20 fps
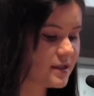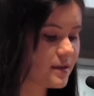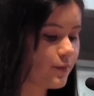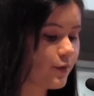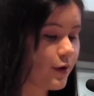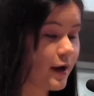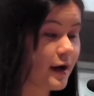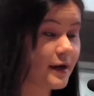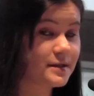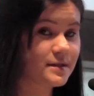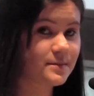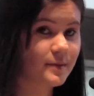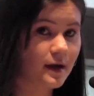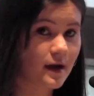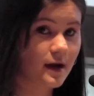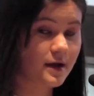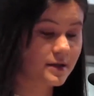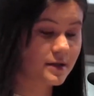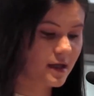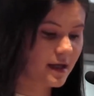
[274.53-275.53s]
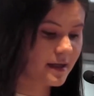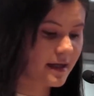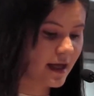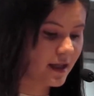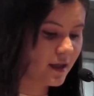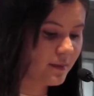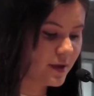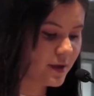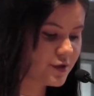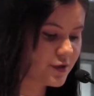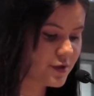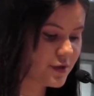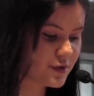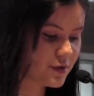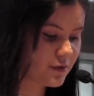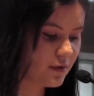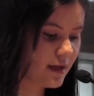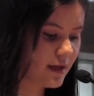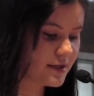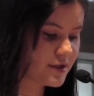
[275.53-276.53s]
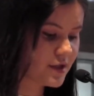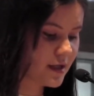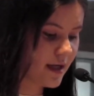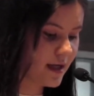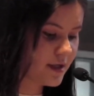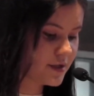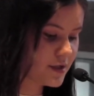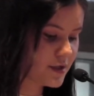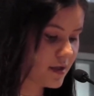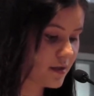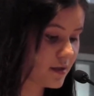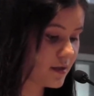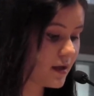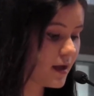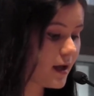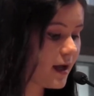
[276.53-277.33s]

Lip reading: to progress beyond an elementary school education